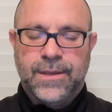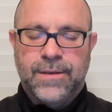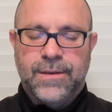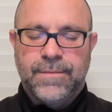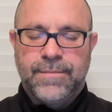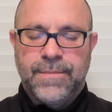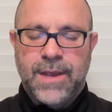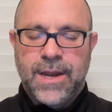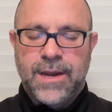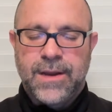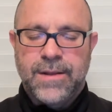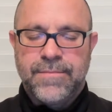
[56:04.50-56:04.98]

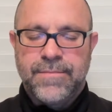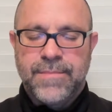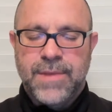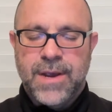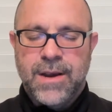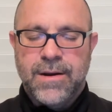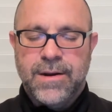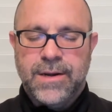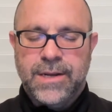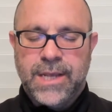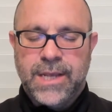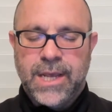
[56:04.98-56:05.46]
May any
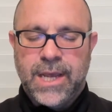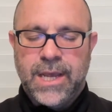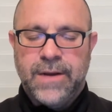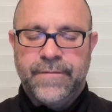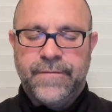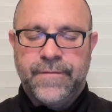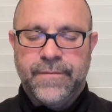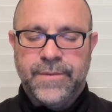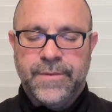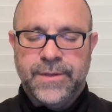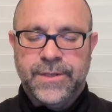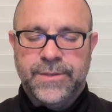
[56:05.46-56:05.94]
merit gained
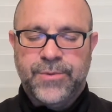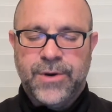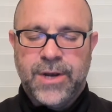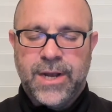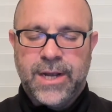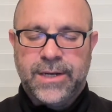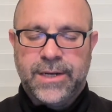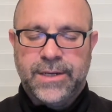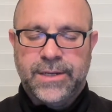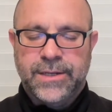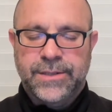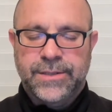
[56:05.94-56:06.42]
from this
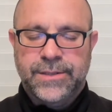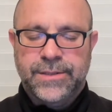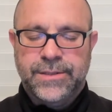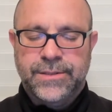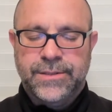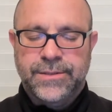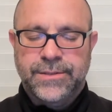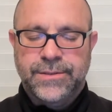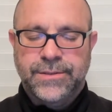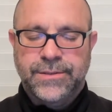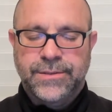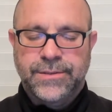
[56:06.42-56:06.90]

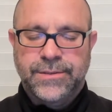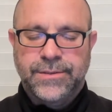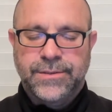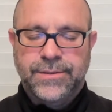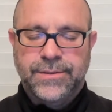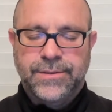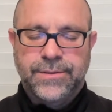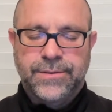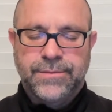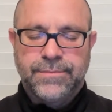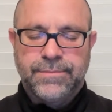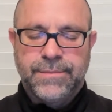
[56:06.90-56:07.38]
practice
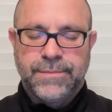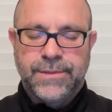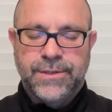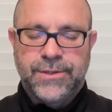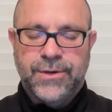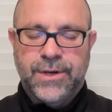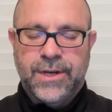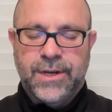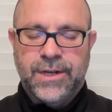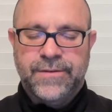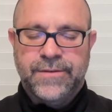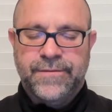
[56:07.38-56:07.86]
be
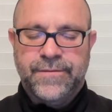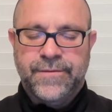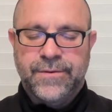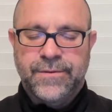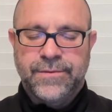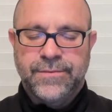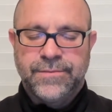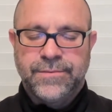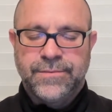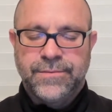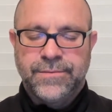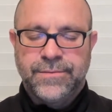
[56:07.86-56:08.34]

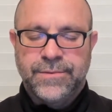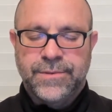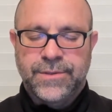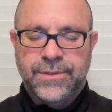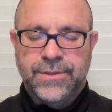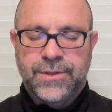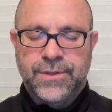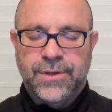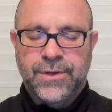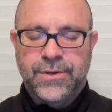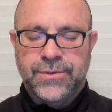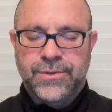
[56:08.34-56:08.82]
transferred
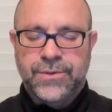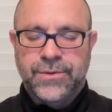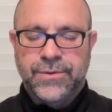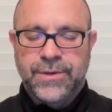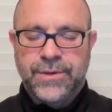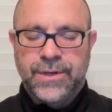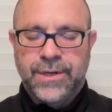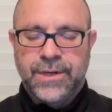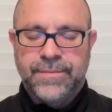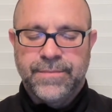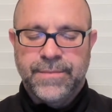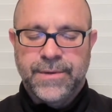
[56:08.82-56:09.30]
to those who need it